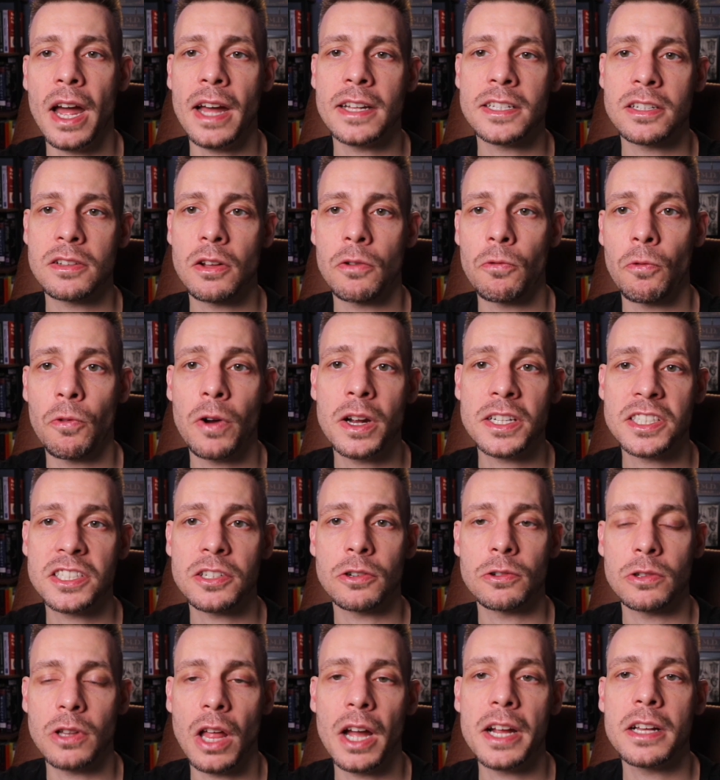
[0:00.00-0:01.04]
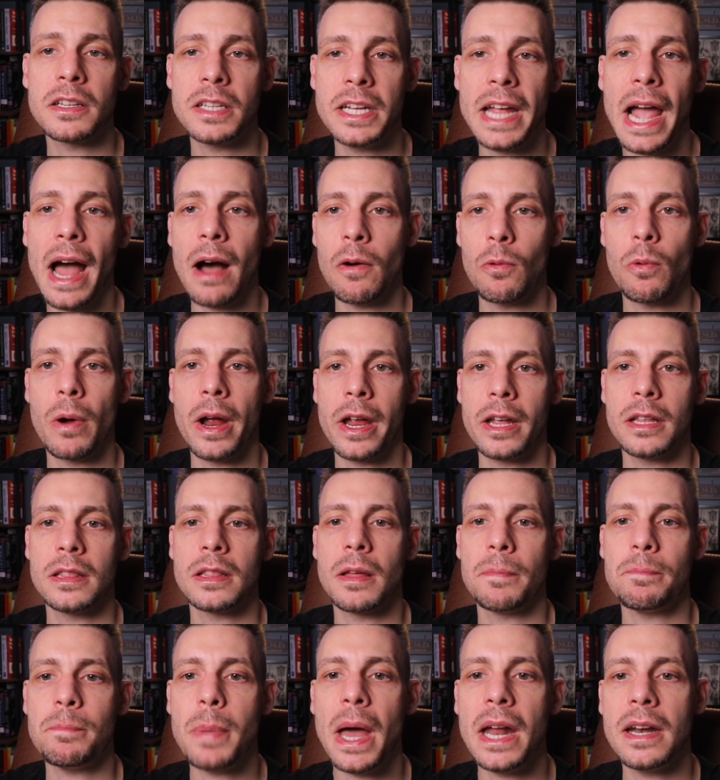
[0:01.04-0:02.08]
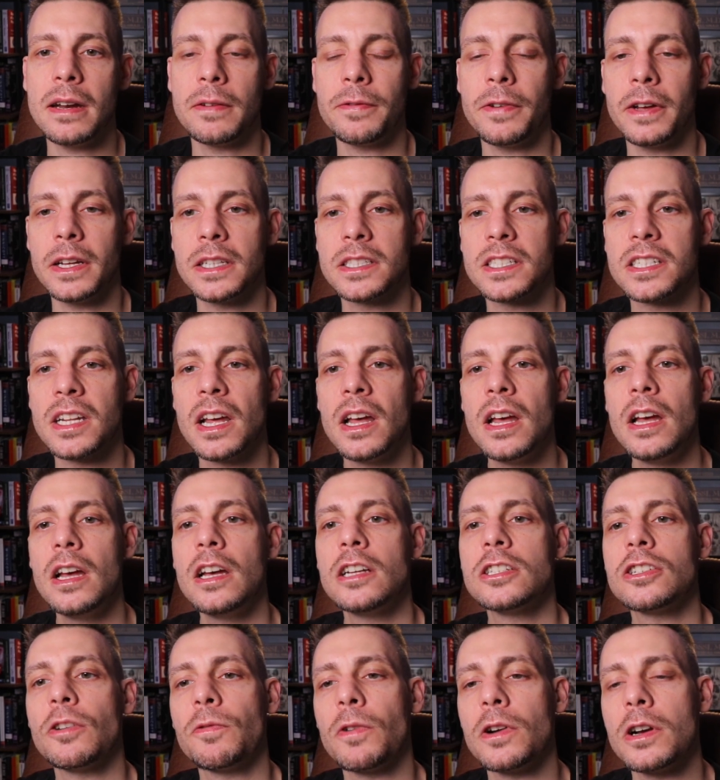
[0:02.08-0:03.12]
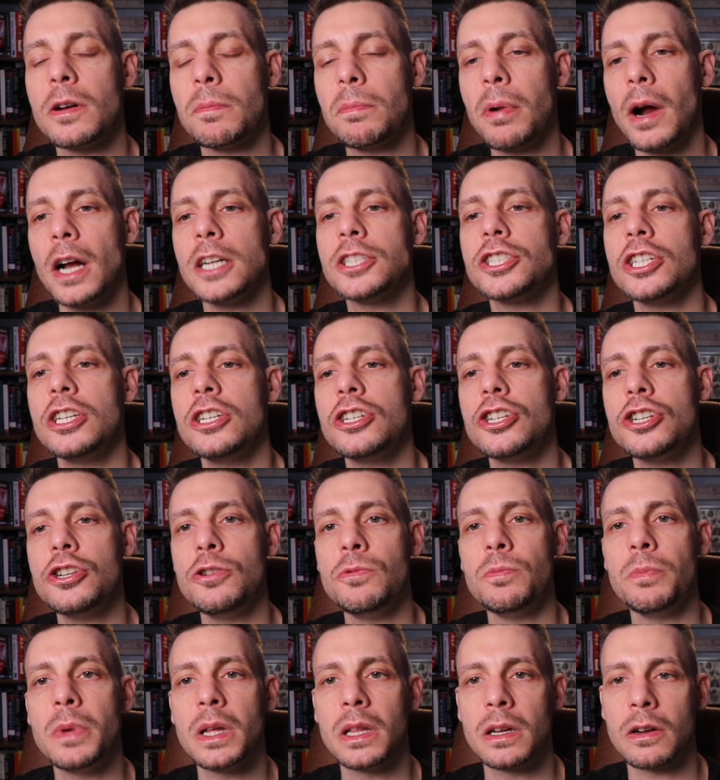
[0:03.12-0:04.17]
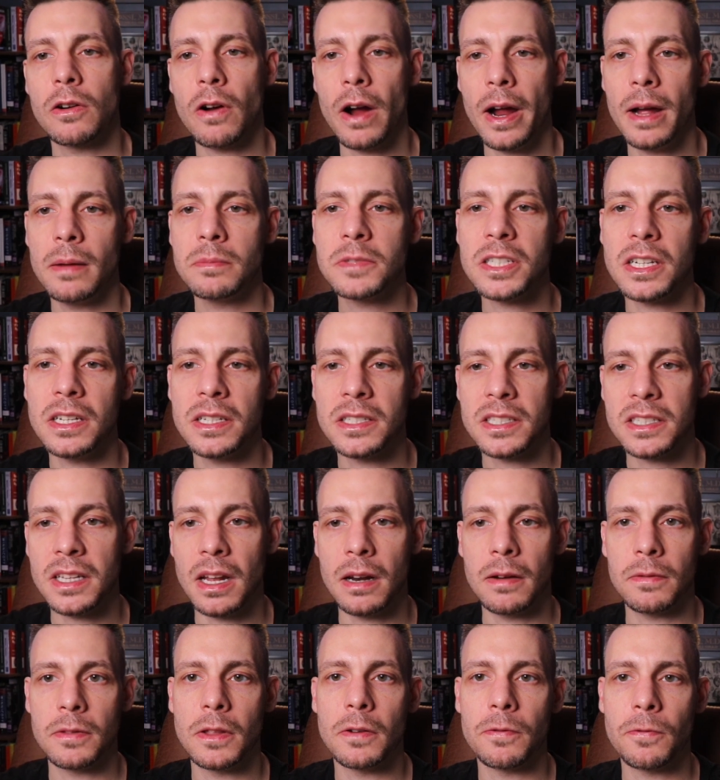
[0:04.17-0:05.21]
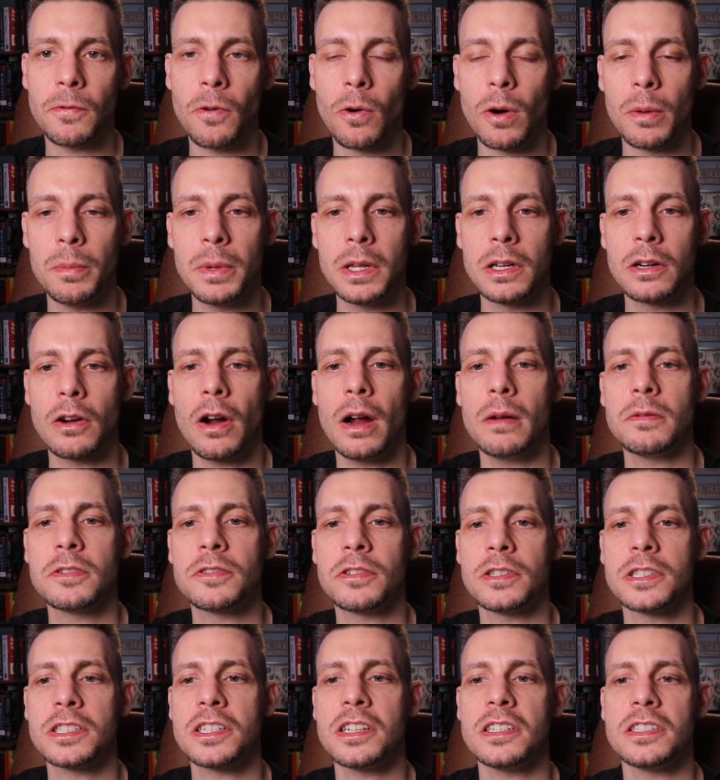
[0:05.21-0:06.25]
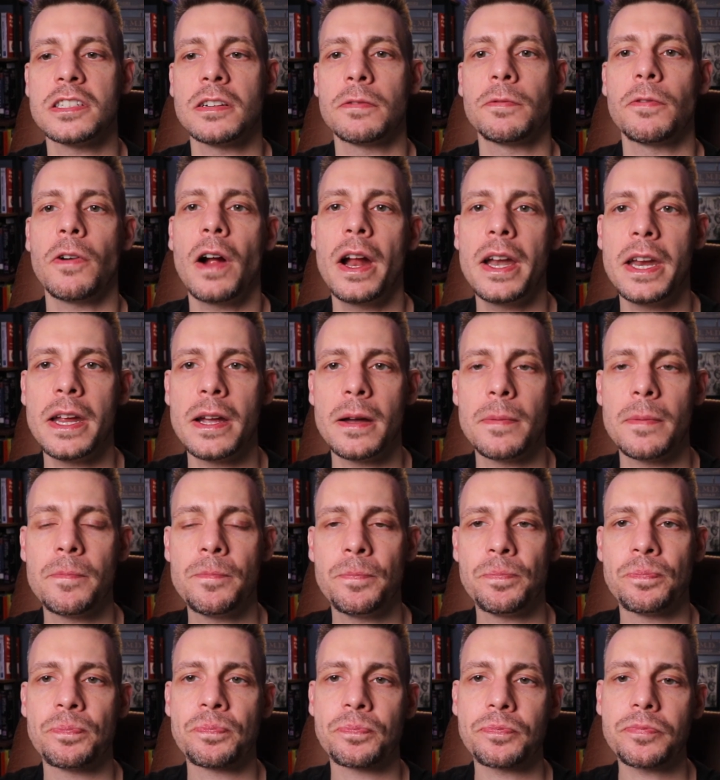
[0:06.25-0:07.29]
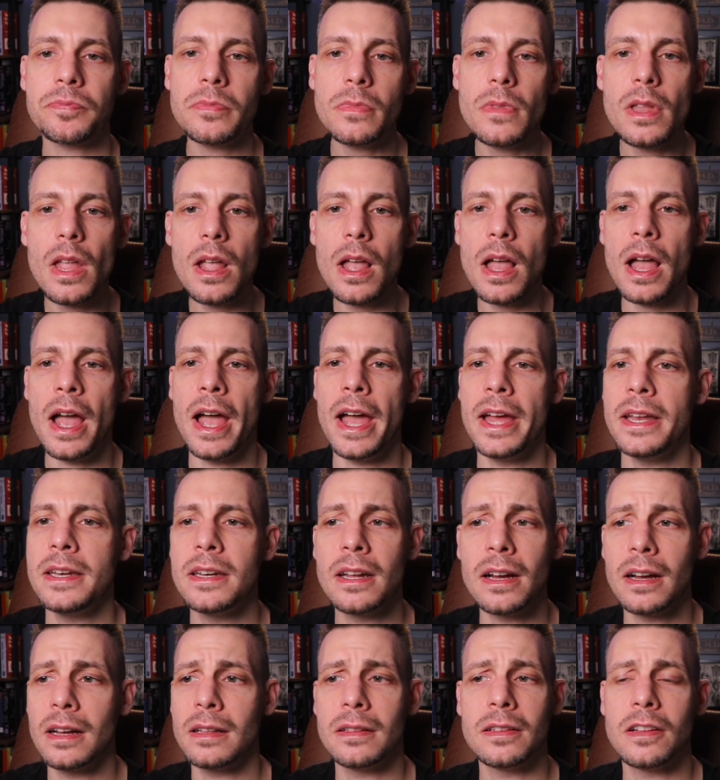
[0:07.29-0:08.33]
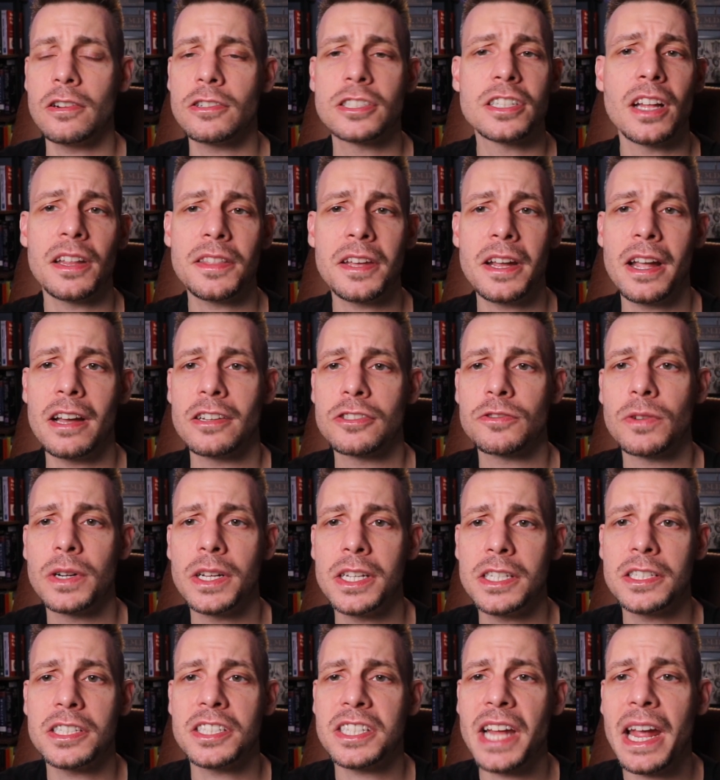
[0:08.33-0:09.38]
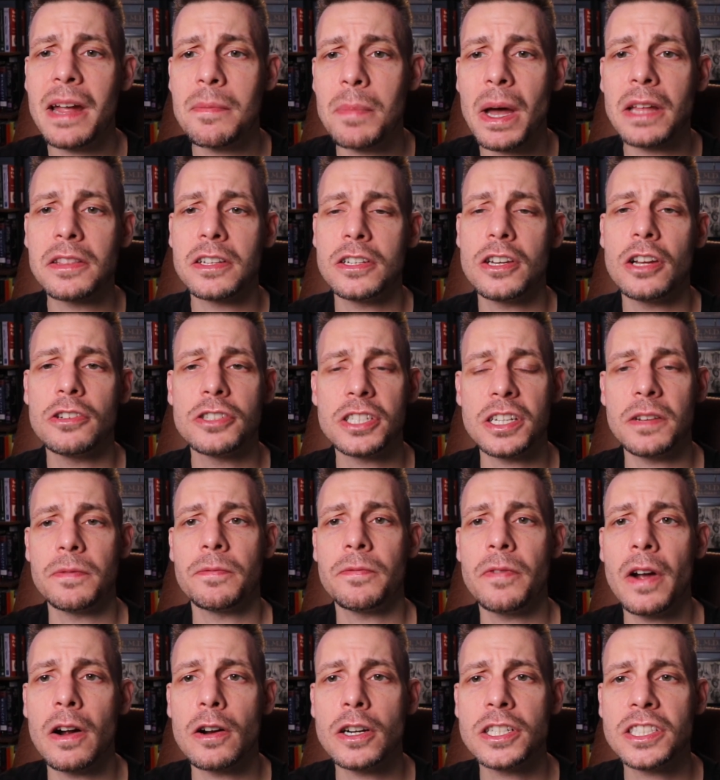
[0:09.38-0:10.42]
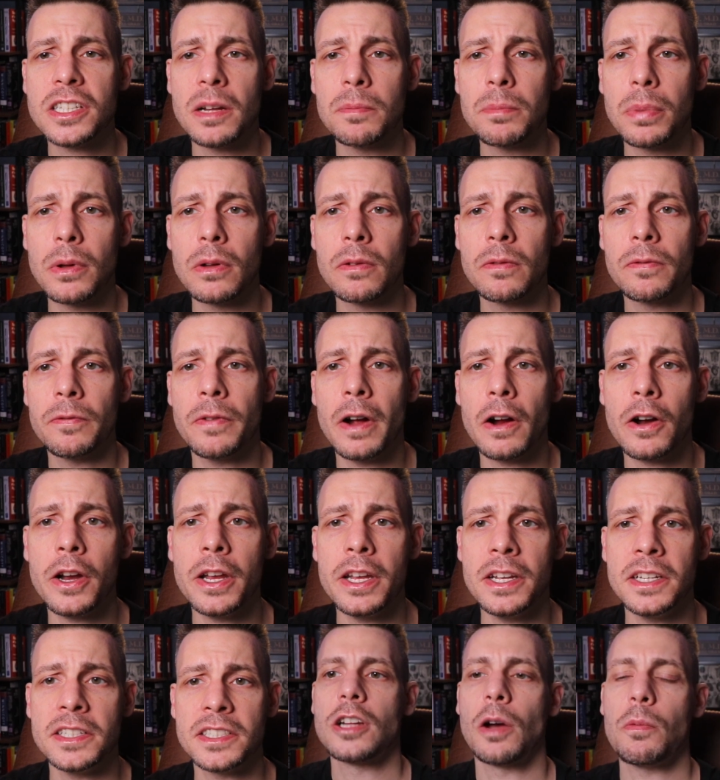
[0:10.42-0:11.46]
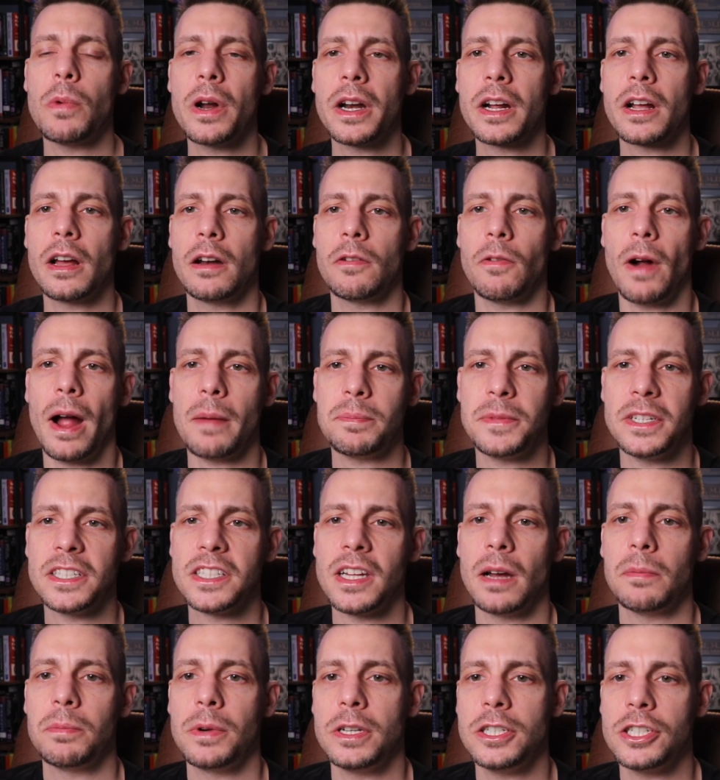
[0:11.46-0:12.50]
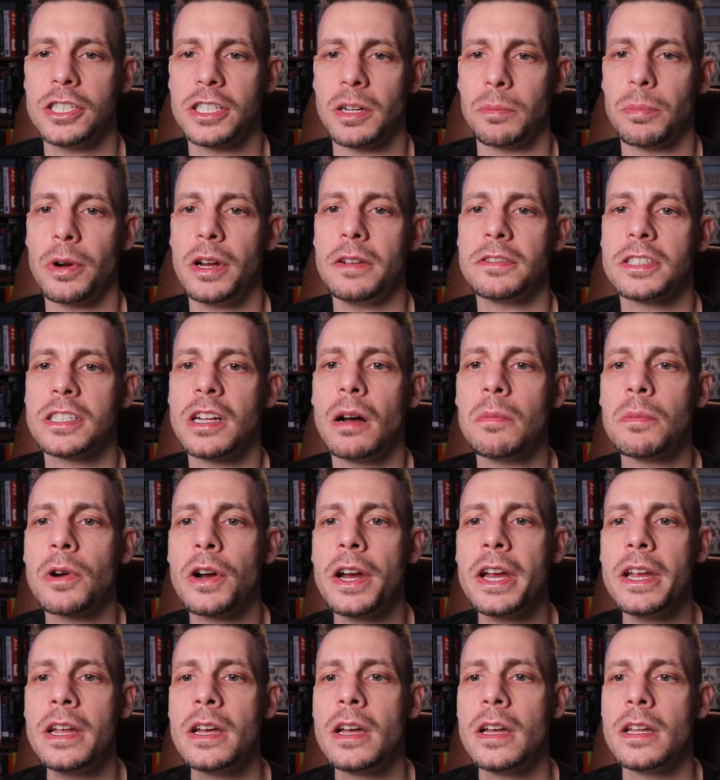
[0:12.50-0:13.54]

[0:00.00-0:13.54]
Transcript: as the risks are likely outweighing the benefits. So for depression, 2 milligrams instead of the 4 milligrams for schizophrenia. And uh, there's nothing else really to say about the dosing. Very simple, very easy. I want to kind of wrap this up with just a brief summary.